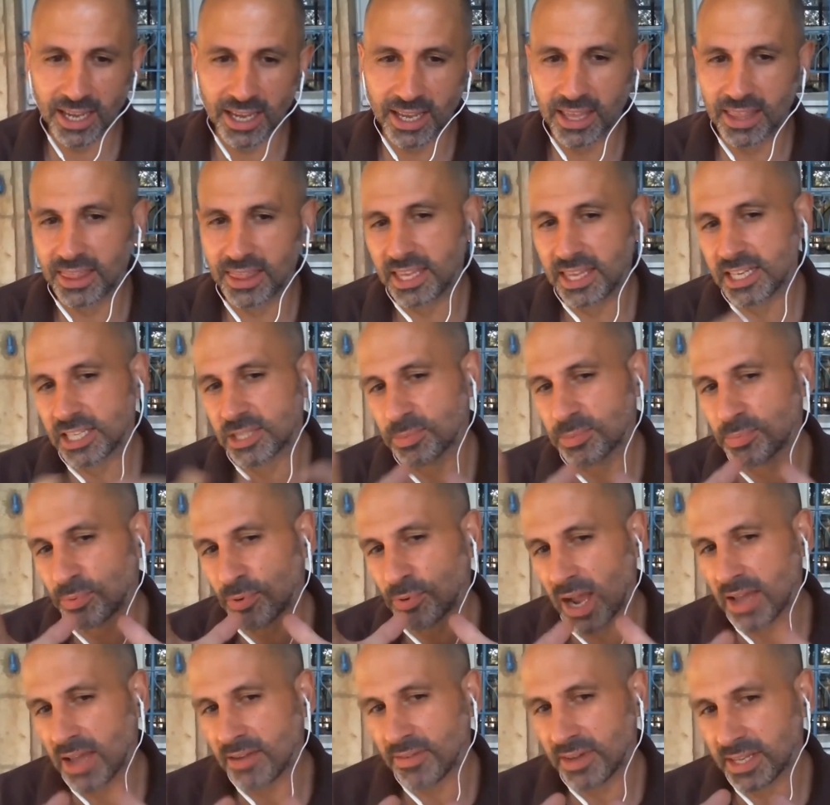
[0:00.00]
This
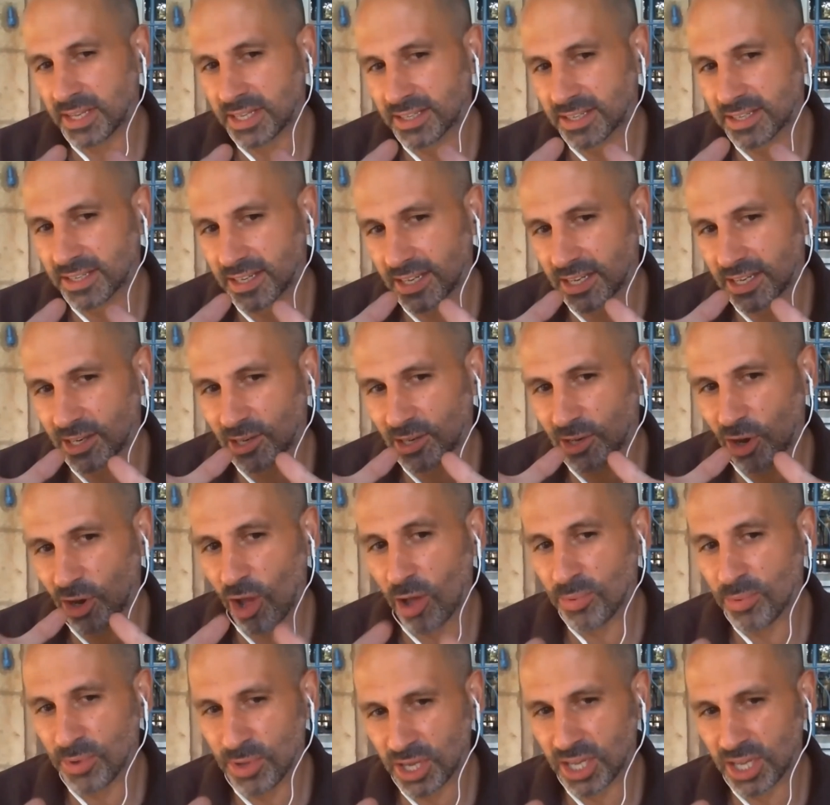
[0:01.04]
private
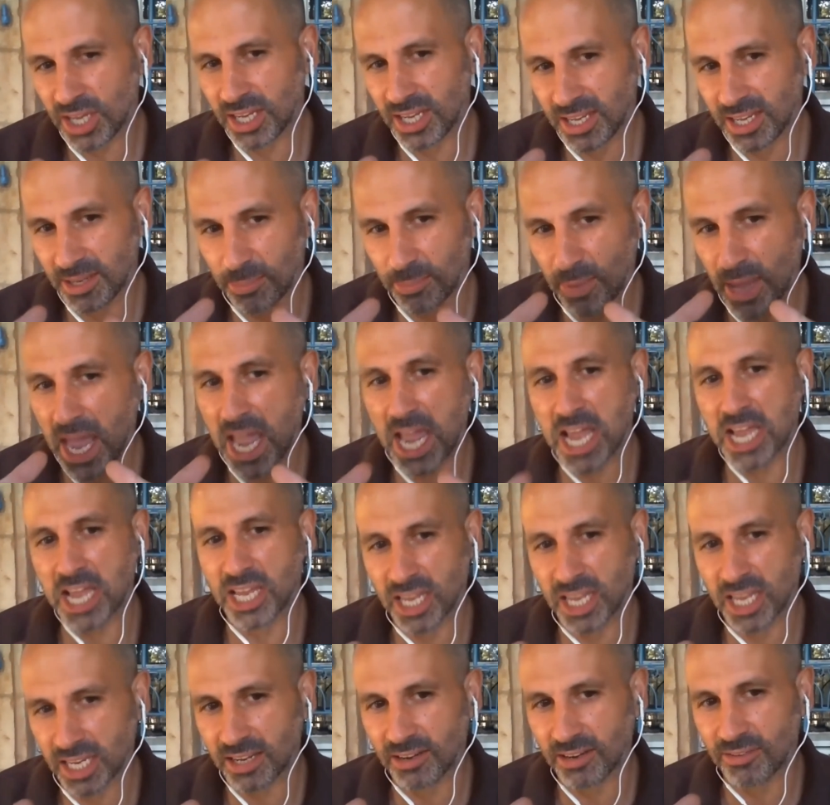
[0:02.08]
lobbying
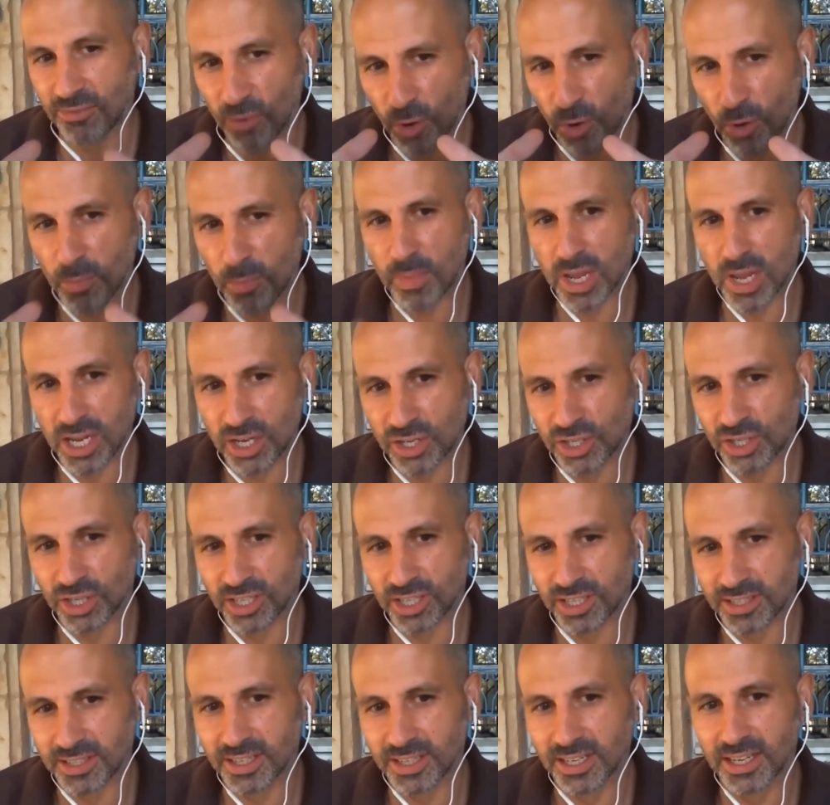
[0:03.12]
banking
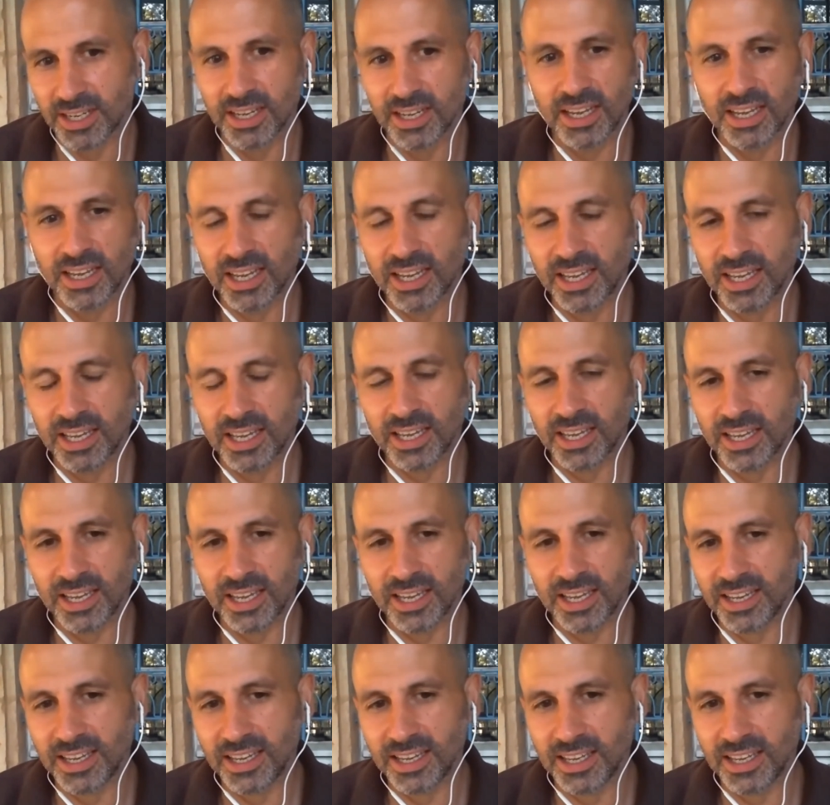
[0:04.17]
formation,
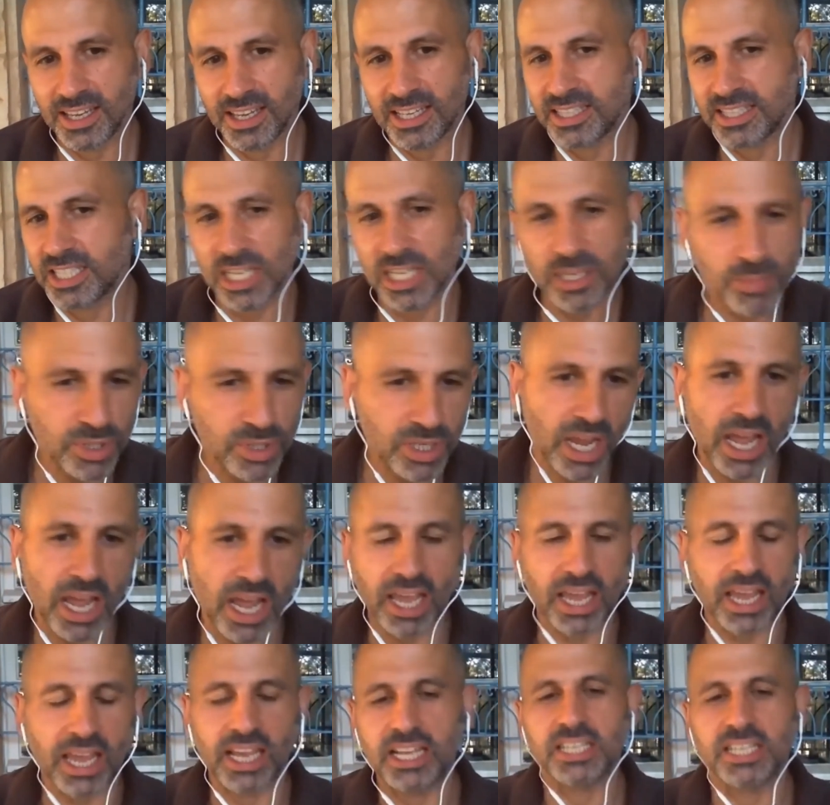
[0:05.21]
it seems to
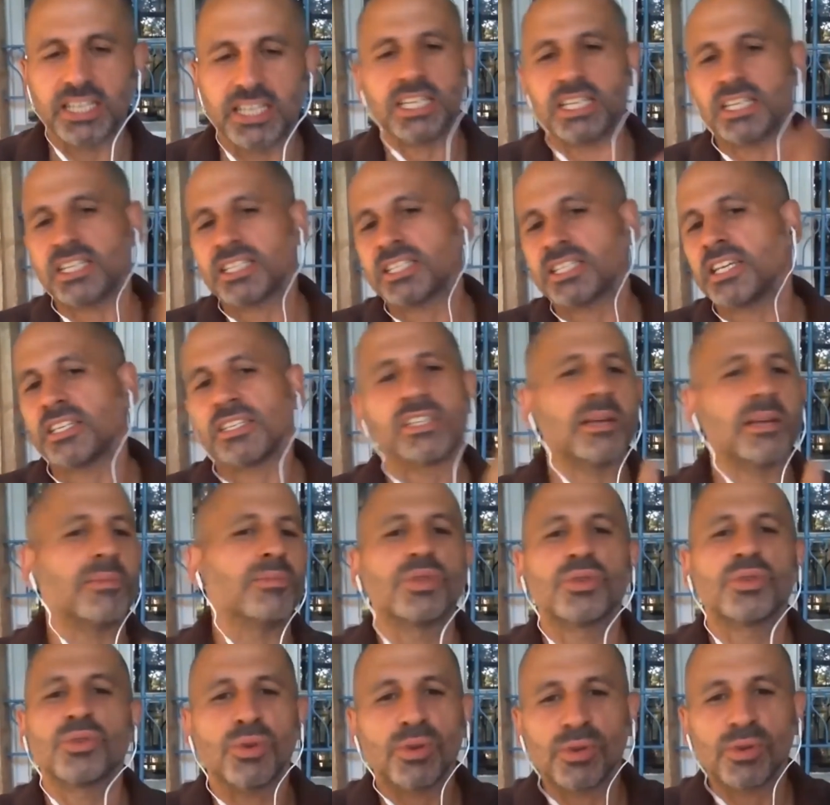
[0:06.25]
exist as some
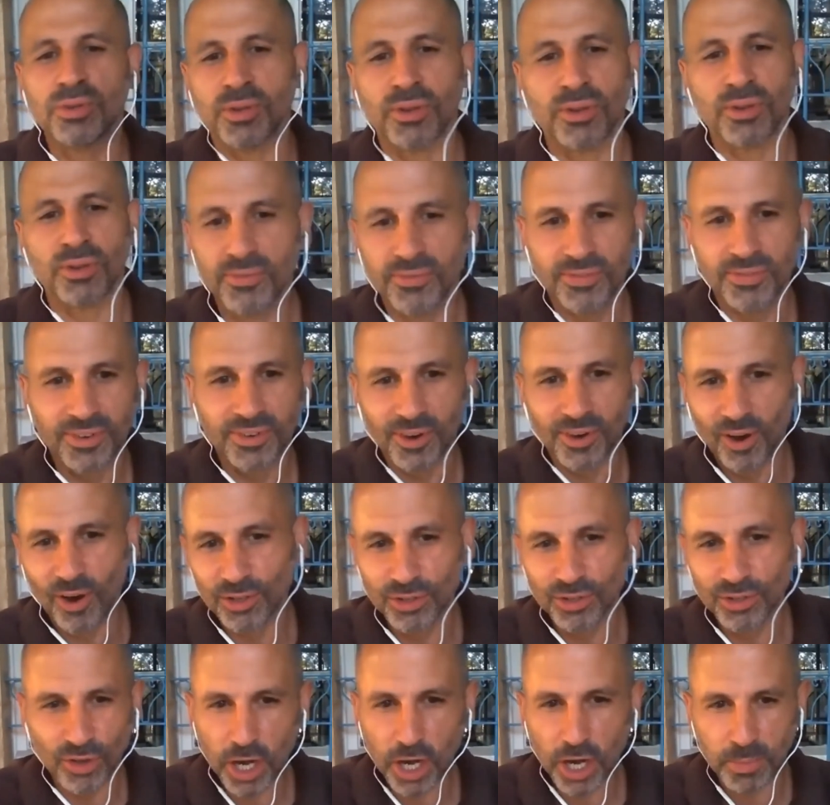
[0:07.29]
sort of
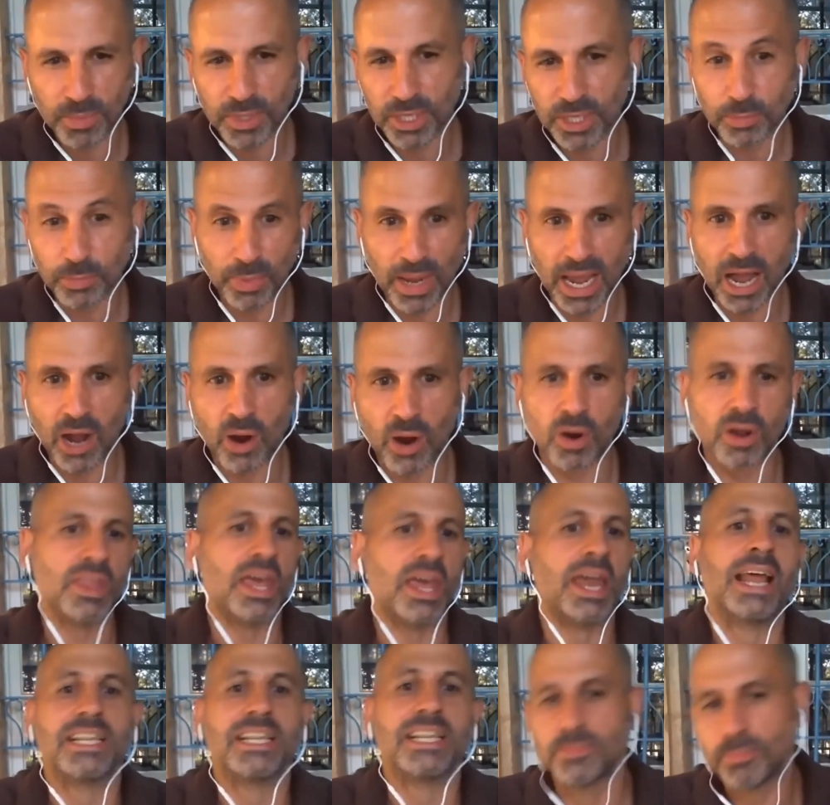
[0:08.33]
autonomous power that
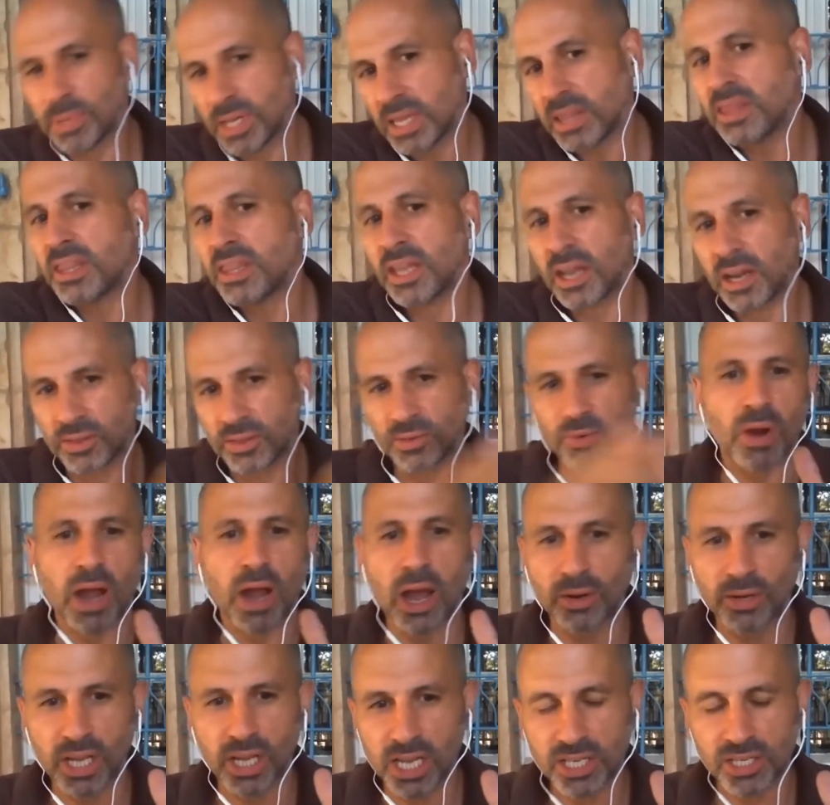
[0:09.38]
has been there
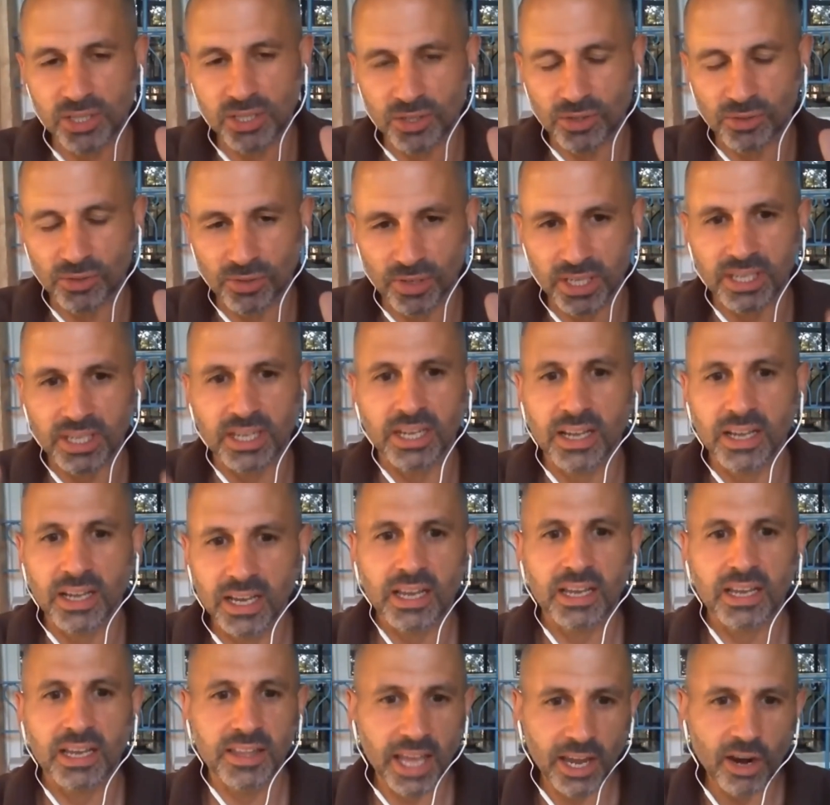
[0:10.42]
throughout history
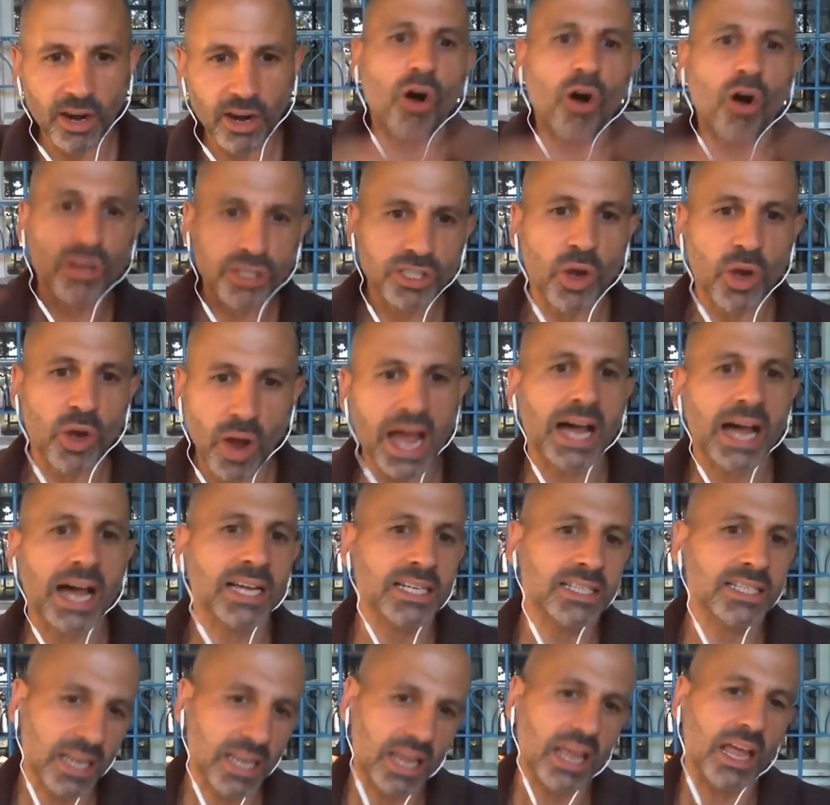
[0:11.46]
that also
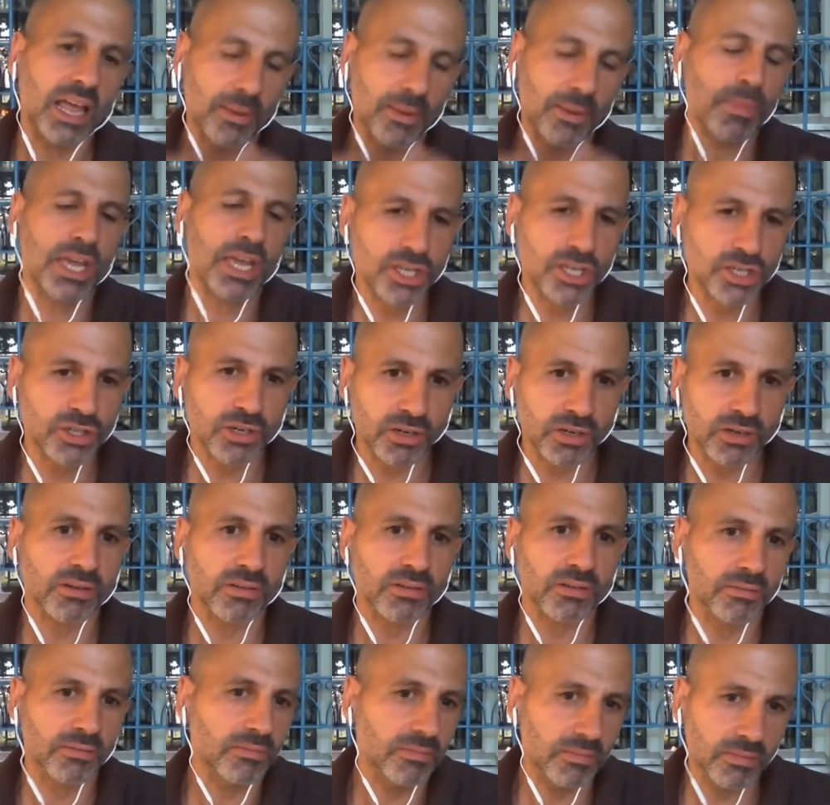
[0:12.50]
has
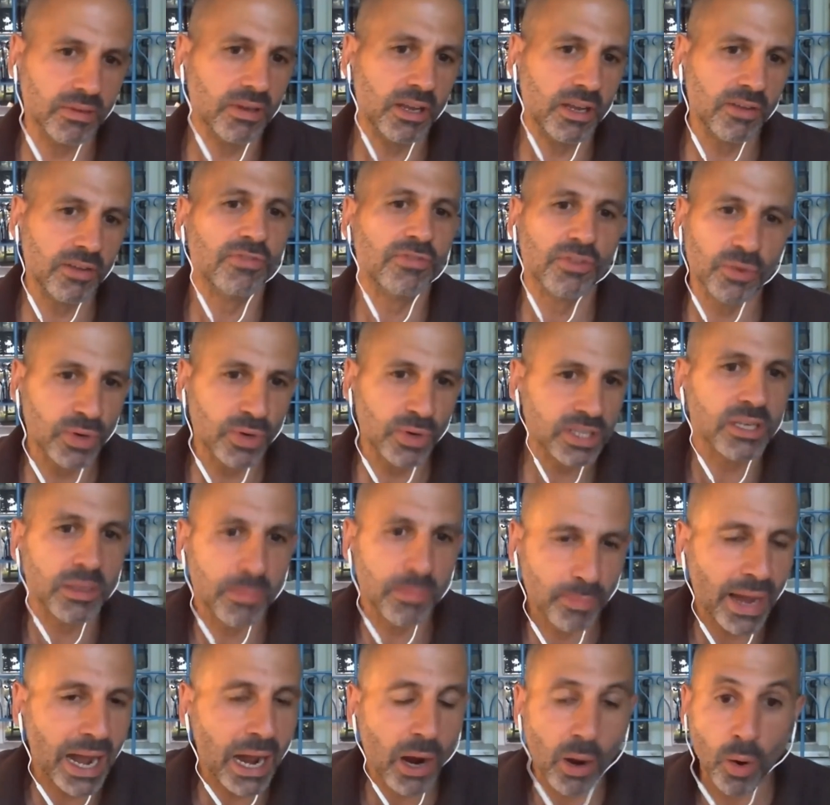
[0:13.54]
major influence and
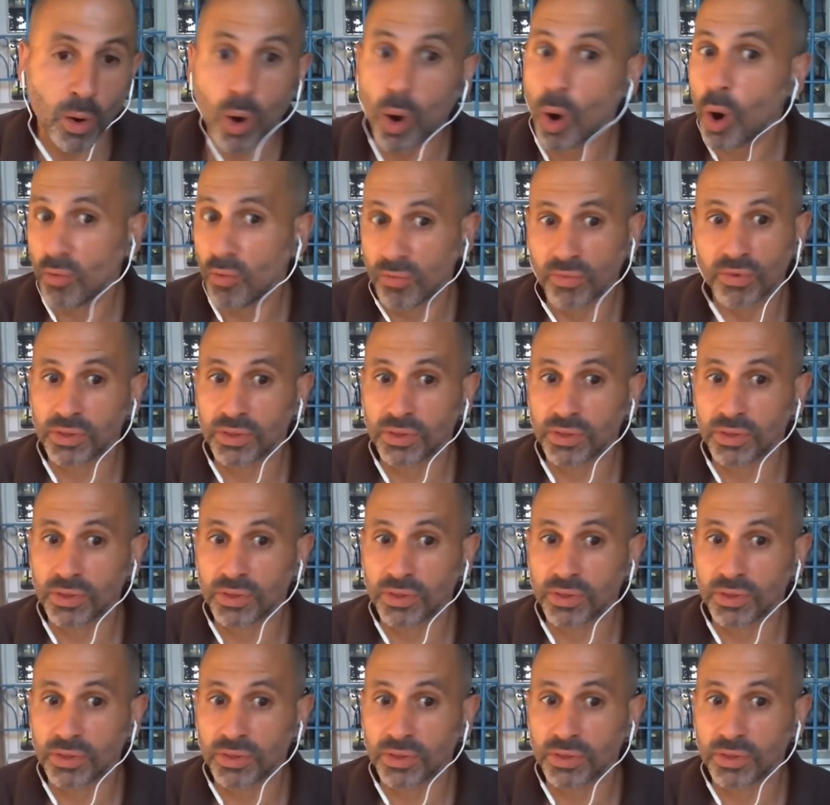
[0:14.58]
power over